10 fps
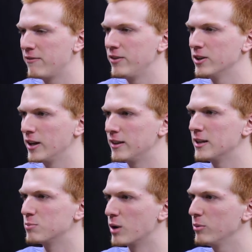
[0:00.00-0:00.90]
but I feel
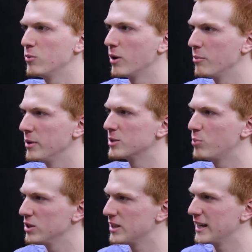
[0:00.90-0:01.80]
like that's probably one of the
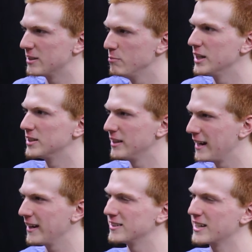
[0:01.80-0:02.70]
biggest points that gets
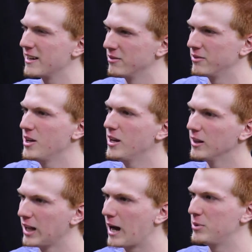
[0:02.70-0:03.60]
missed, and that gets kind of
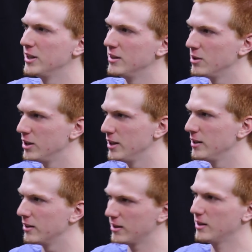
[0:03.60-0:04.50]
lopped into
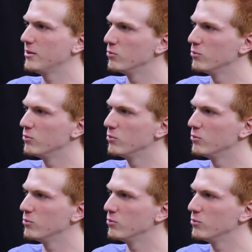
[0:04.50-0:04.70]
the